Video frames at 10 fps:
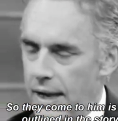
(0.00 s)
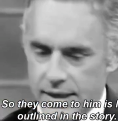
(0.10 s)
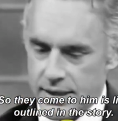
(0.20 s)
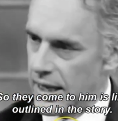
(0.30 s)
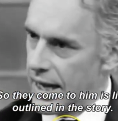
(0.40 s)

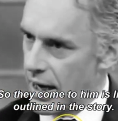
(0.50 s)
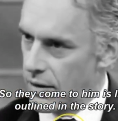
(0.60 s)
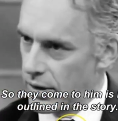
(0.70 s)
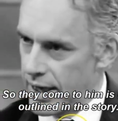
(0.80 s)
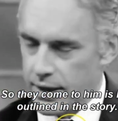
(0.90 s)
This is
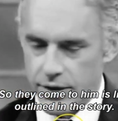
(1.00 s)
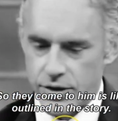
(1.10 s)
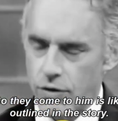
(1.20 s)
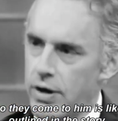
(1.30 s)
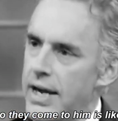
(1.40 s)
outlined in the
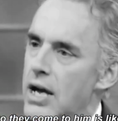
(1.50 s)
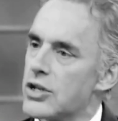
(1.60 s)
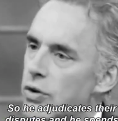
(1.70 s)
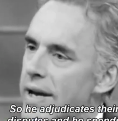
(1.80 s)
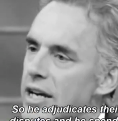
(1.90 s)
story.
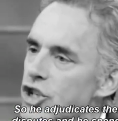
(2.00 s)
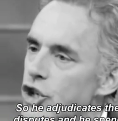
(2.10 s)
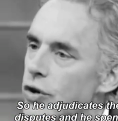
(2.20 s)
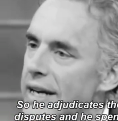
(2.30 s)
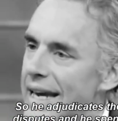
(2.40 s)
So he
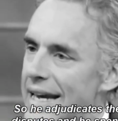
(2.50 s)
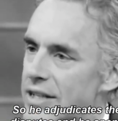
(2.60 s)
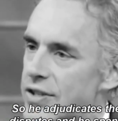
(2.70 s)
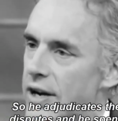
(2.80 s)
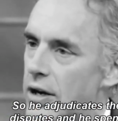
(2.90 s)

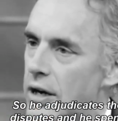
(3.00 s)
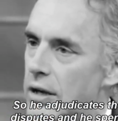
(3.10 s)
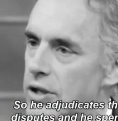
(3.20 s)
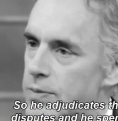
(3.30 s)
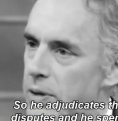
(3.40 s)
adjudicates their
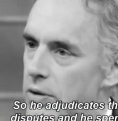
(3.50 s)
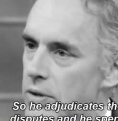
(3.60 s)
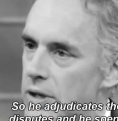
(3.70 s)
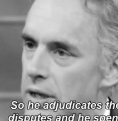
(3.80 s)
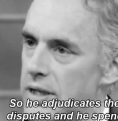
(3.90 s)
disputes, and he